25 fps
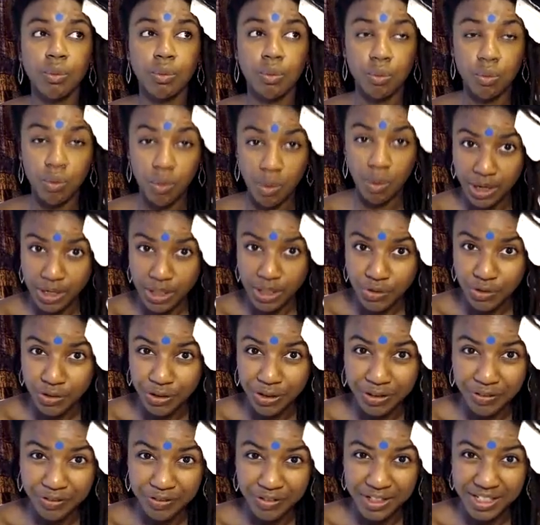One is
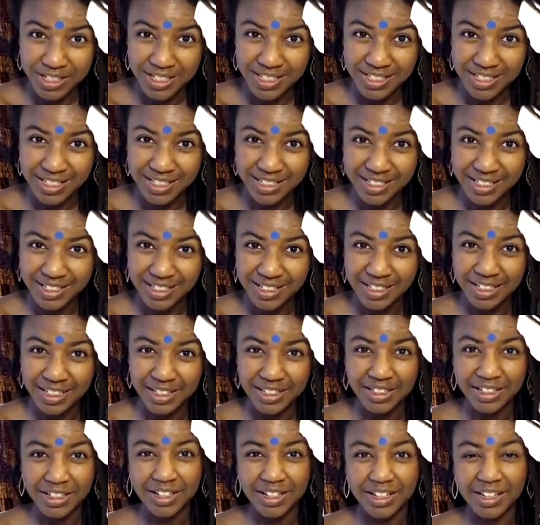forgiveness.
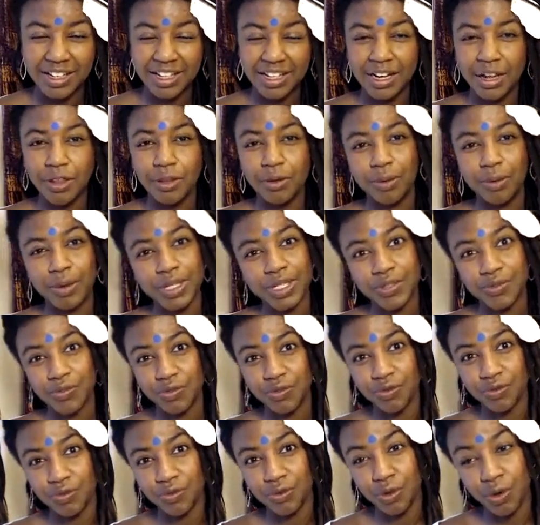Another one is
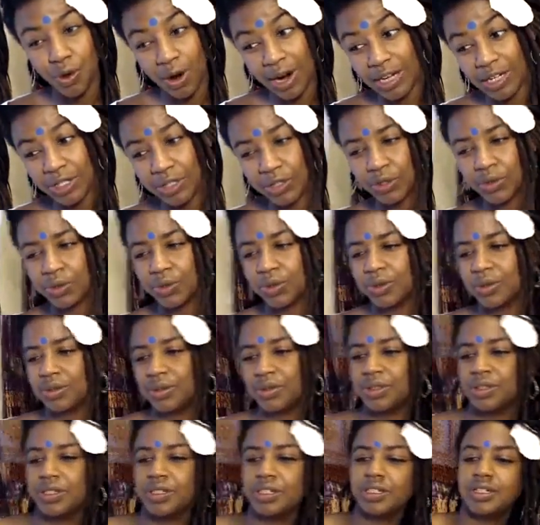gratitude.
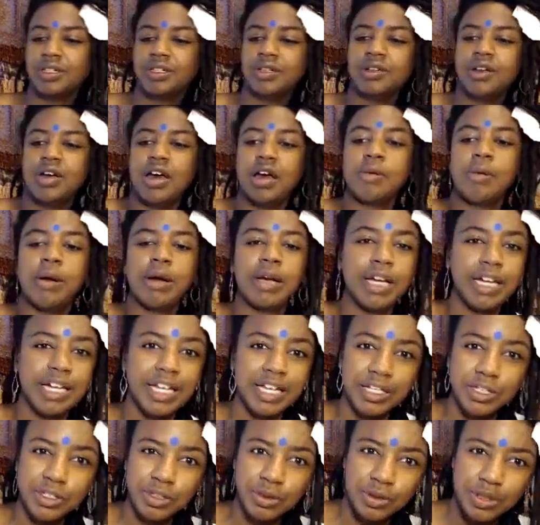I'm not going to
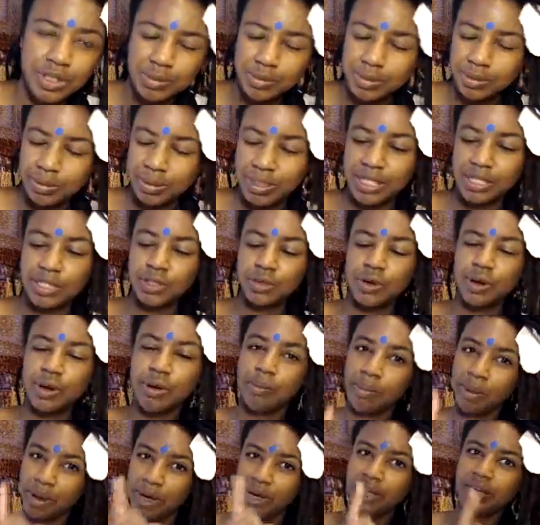get too deeply into it,
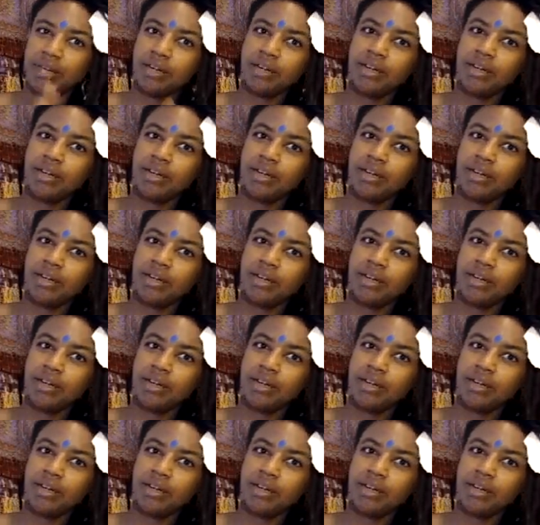but